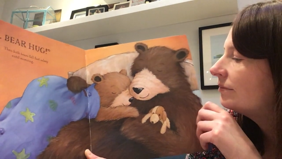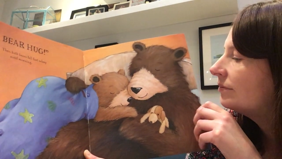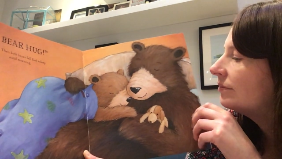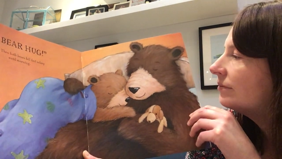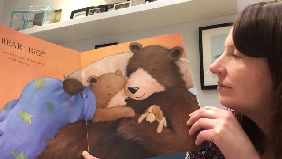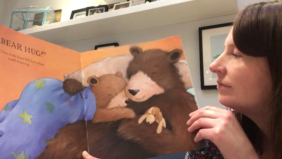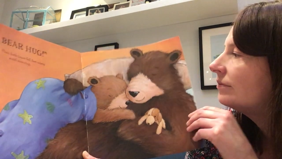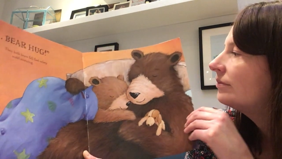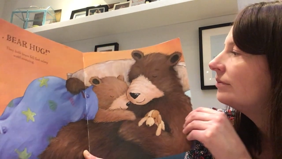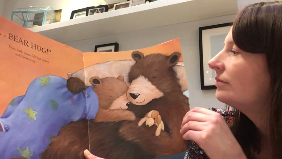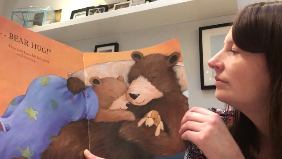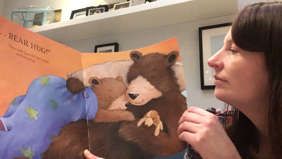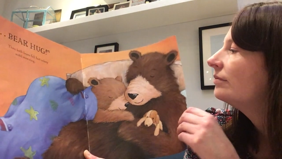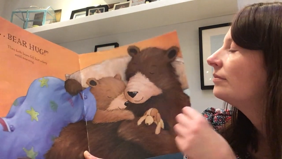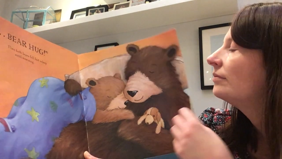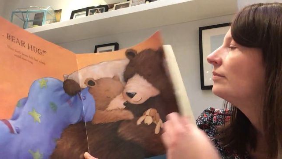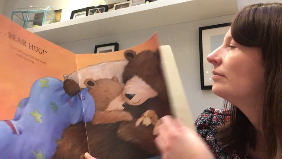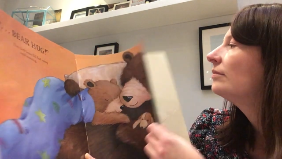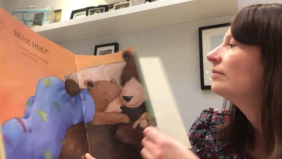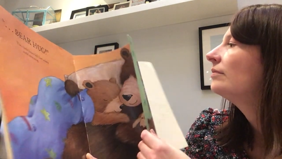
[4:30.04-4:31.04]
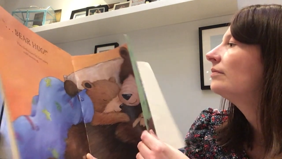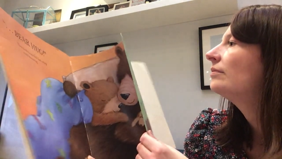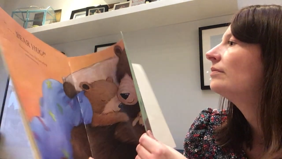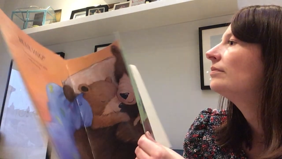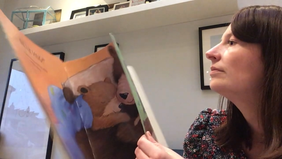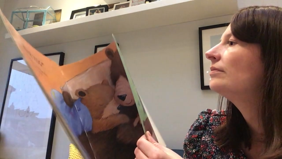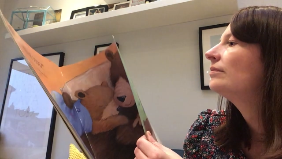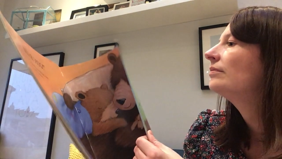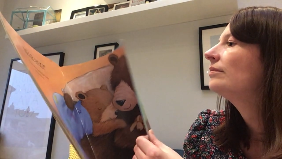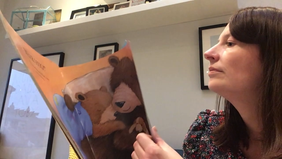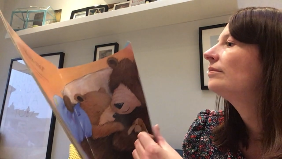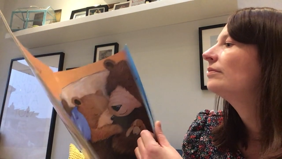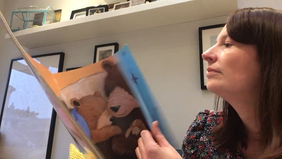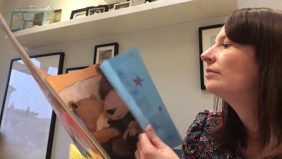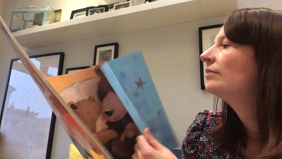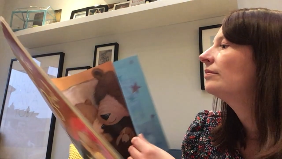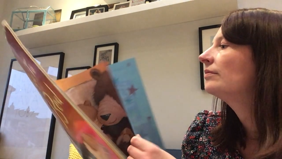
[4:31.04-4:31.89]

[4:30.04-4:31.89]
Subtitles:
(silence)